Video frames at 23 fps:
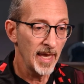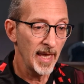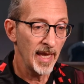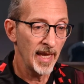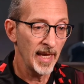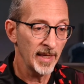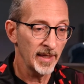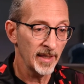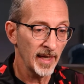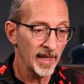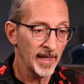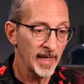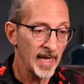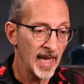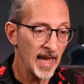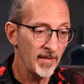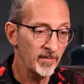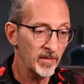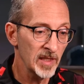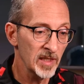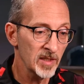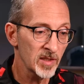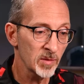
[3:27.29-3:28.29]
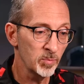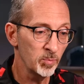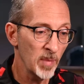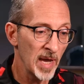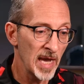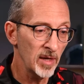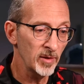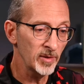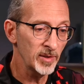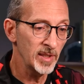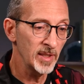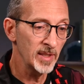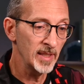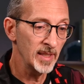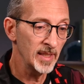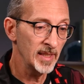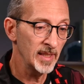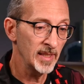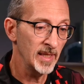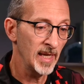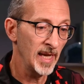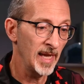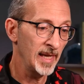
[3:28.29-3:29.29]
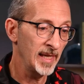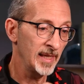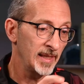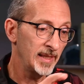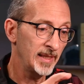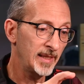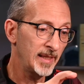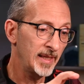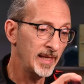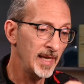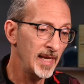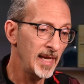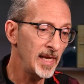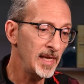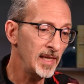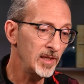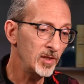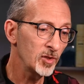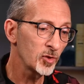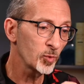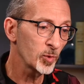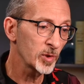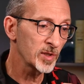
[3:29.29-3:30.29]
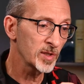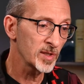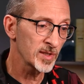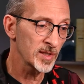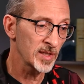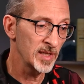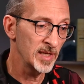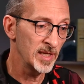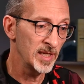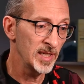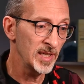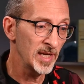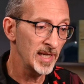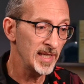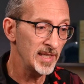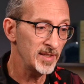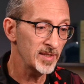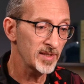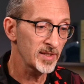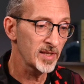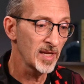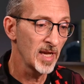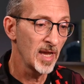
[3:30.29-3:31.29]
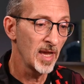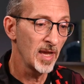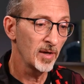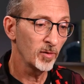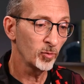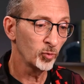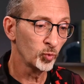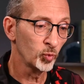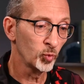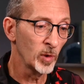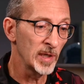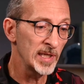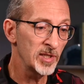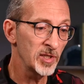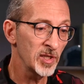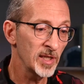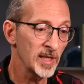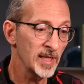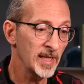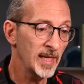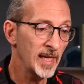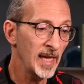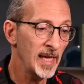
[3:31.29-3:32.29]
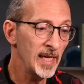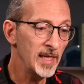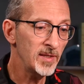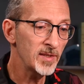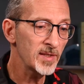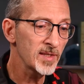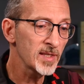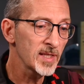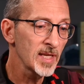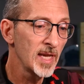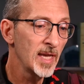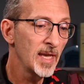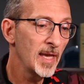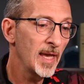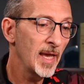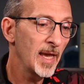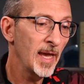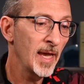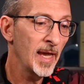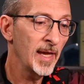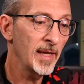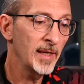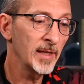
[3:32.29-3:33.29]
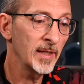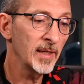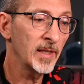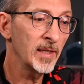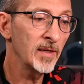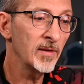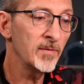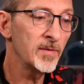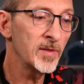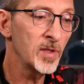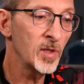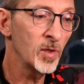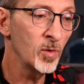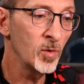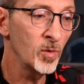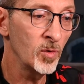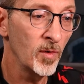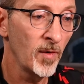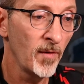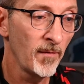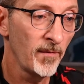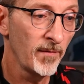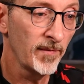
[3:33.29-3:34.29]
and I have this mounted in a cage, which is a nice rigid case, and it gives you